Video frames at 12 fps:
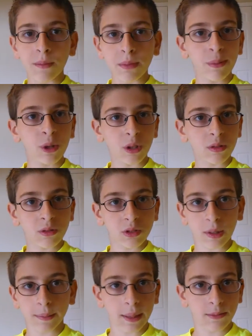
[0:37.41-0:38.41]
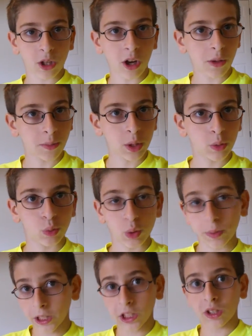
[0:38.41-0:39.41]
people sometimes called me
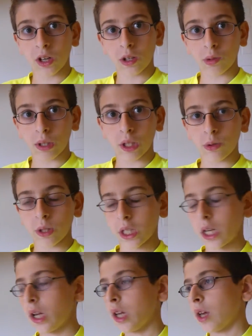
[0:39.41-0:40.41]
Rubik's Card one oh one,